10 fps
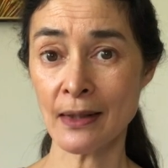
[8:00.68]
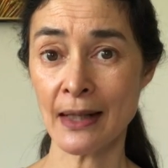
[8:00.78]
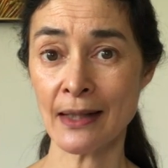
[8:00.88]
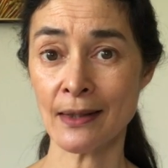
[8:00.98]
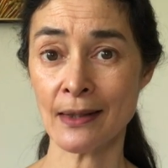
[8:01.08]

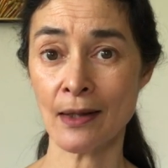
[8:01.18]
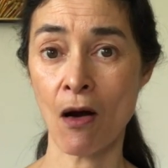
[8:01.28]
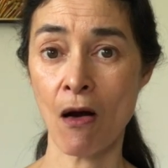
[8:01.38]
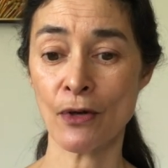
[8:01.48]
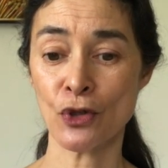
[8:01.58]
they
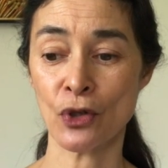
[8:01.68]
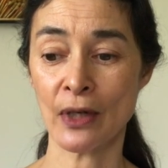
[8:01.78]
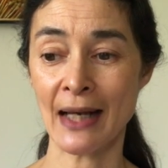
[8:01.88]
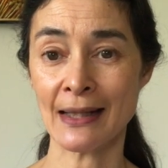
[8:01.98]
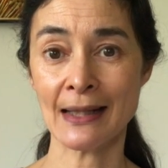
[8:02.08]
start to
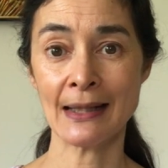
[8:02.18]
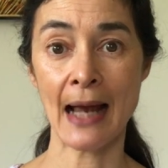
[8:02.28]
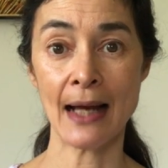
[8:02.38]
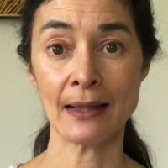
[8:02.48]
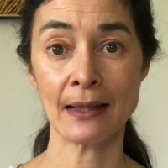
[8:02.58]
get
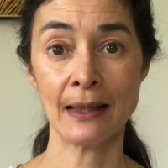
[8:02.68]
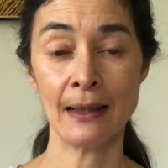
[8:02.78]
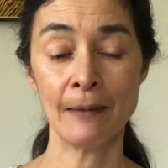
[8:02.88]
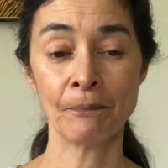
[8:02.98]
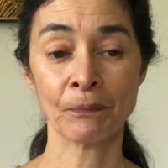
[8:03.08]
set,
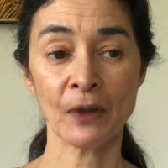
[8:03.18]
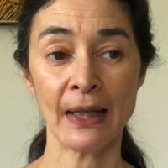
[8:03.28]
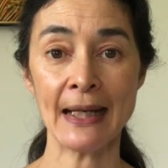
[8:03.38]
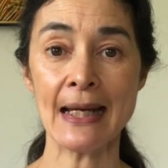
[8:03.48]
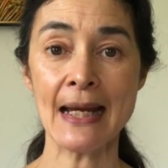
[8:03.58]

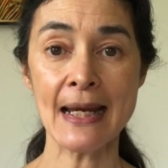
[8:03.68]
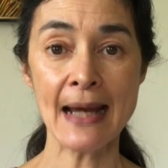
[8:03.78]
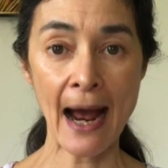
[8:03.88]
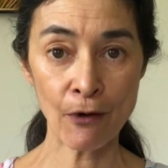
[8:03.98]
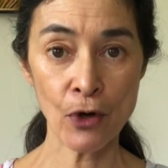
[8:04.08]
it
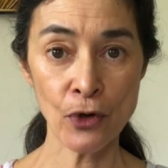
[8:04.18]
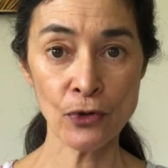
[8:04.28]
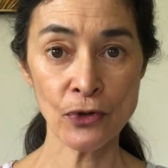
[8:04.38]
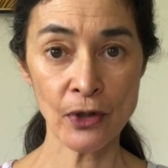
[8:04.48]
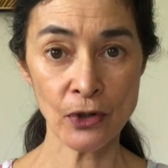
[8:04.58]

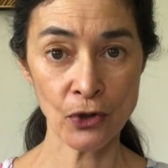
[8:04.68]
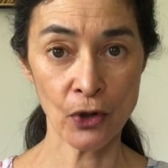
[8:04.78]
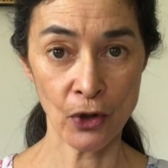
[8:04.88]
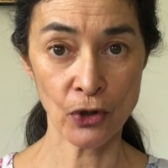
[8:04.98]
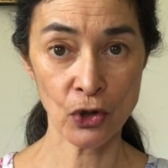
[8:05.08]
narrows the
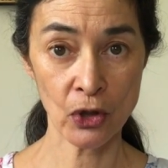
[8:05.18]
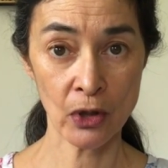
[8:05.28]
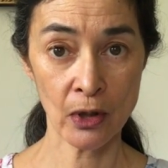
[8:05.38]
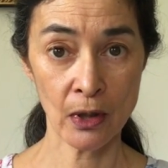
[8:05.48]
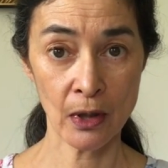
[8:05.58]
search.
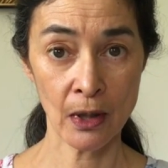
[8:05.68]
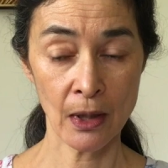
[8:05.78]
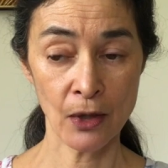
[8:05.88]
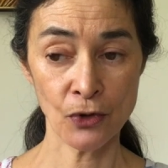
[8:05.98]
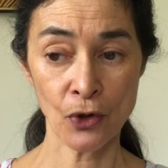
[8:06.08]

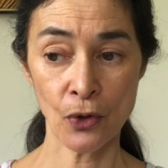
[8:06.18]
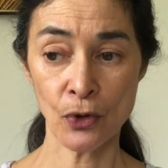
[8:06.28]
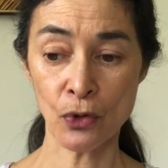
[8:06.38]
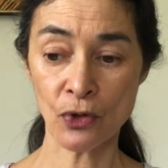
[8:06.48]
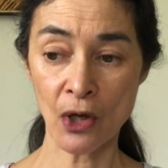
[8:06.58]
So
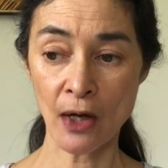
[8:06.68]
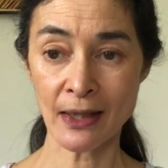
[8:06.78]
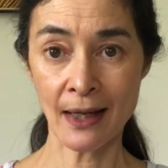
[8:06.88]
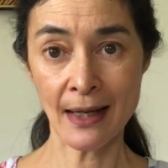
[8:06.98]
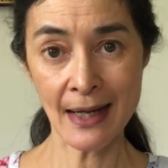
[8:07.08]
you start
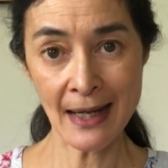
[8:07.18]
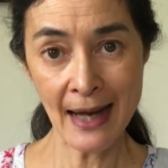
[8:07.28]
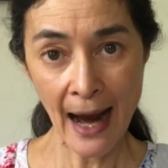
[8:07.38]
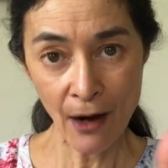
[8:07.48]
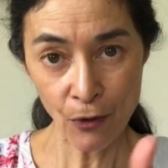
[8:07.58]
to
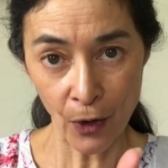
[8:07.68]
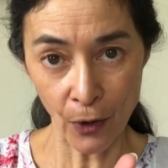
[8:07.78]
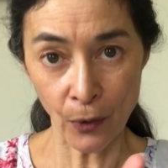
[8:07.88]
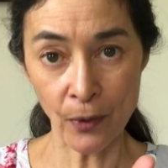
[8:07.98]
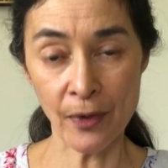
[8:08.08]

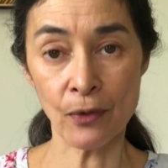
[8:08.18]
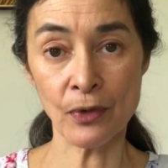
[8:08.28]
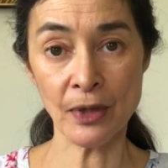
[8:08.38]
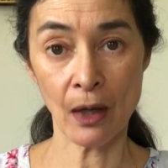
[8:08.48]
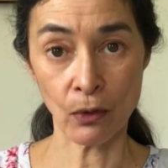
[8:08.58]
narrow the
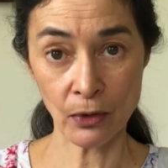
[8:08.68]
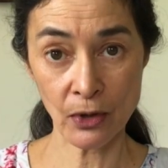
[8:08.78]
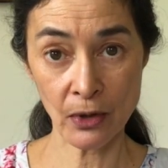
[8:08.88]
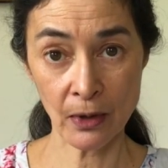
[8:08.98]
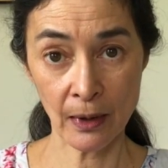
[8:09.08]
results.